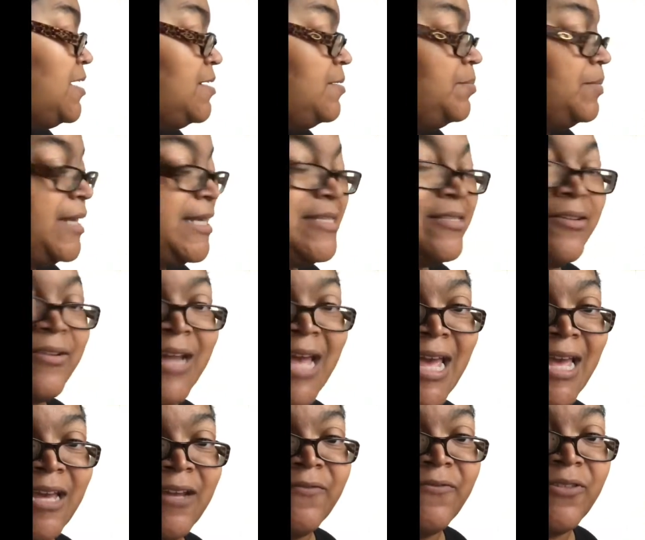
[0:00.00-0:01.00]
of blades on
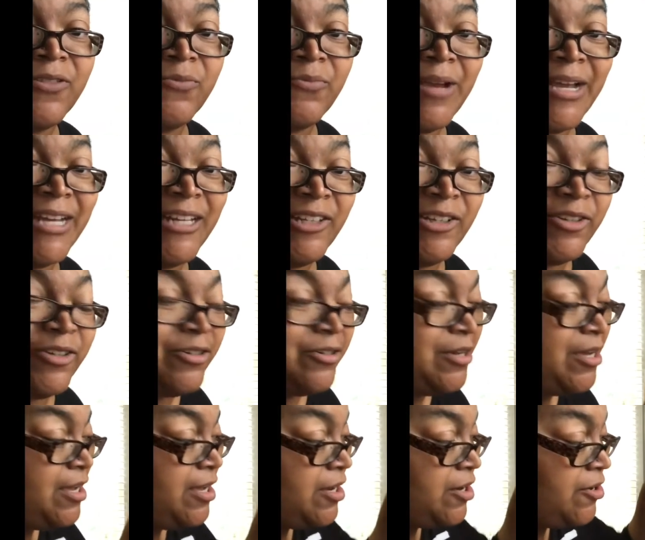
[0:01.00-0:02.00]
hand for the regular
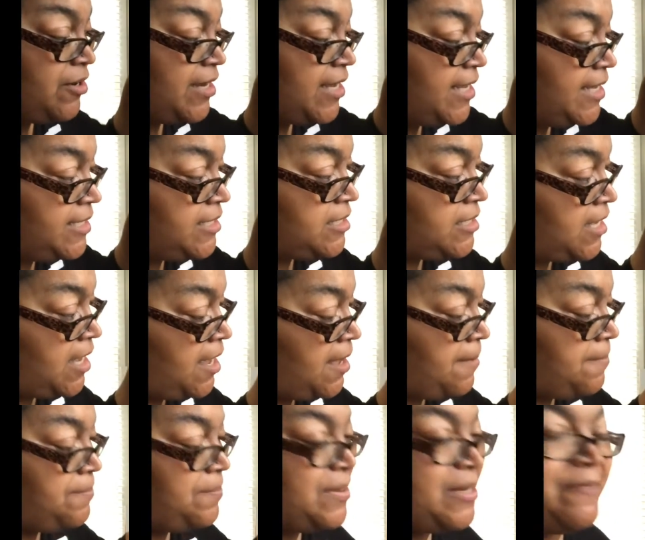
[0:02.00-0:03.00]
Cricuts,
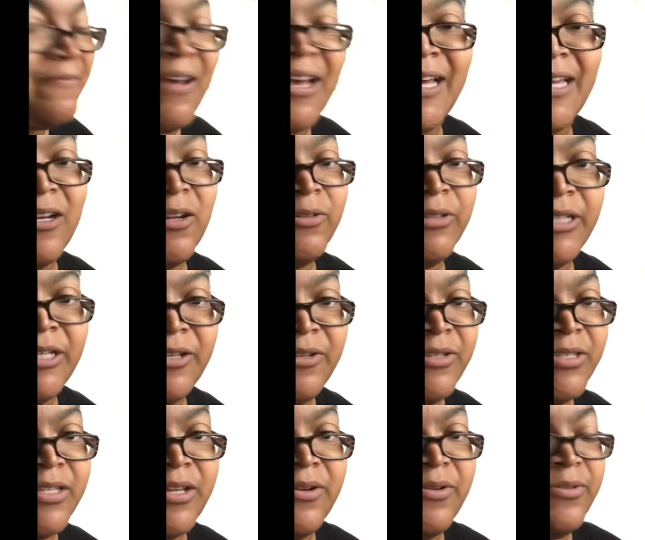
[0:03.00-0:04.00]
but if I can only
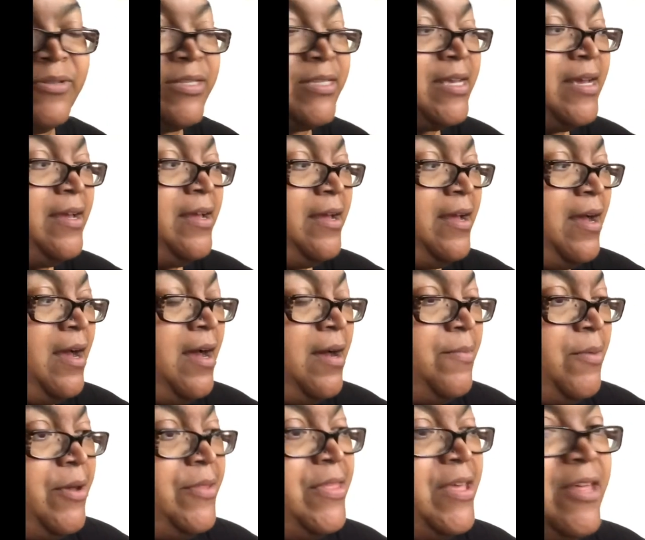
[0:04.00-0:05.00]
use those
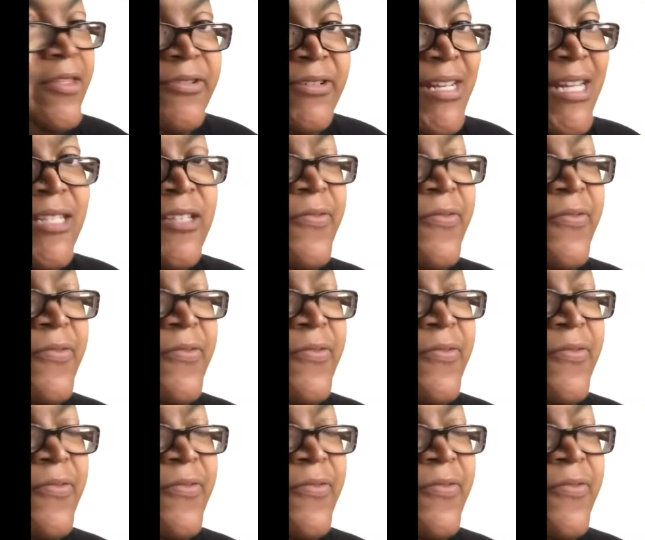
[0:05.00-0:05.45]
on the others, that's